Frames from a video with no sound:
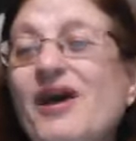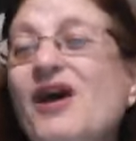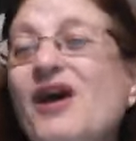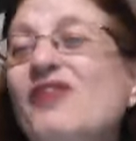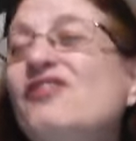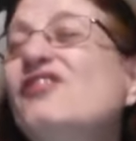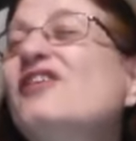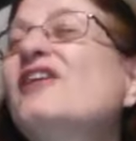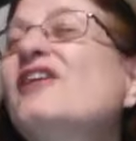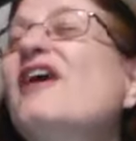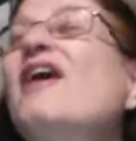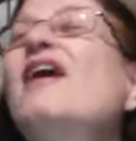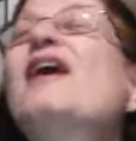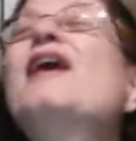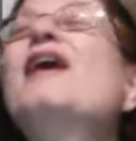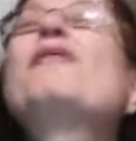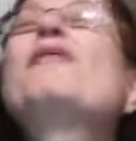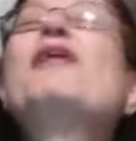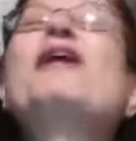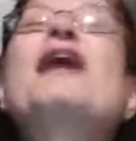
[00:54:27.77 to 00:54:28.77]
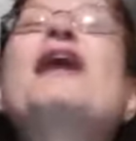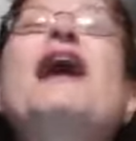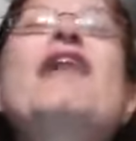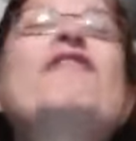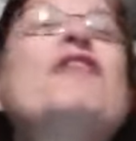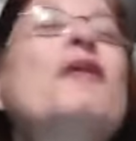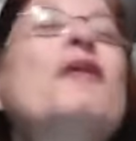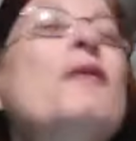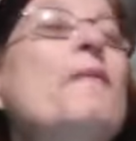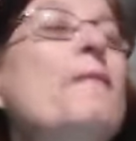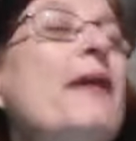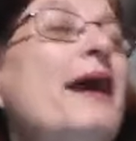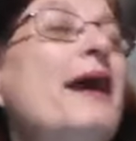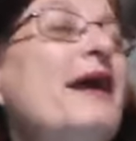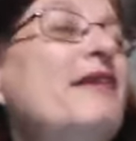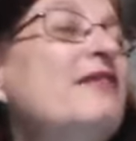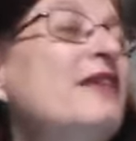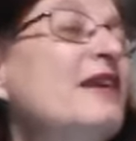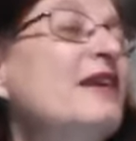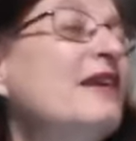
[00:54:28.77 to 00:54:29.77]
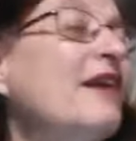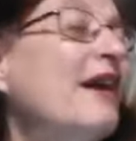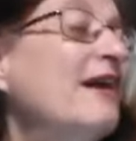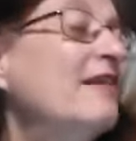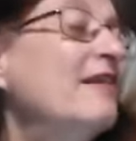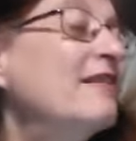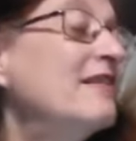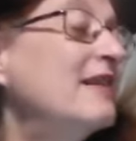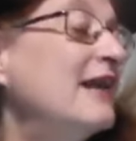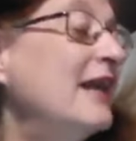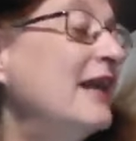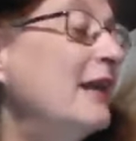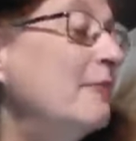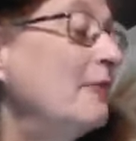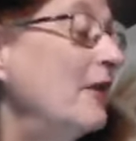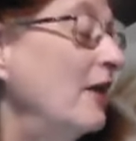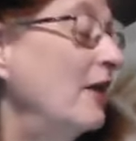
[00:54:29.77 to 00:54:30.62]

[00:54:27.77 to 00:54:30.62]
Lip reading: Tonight, I'm going to have an amazing night's sleep.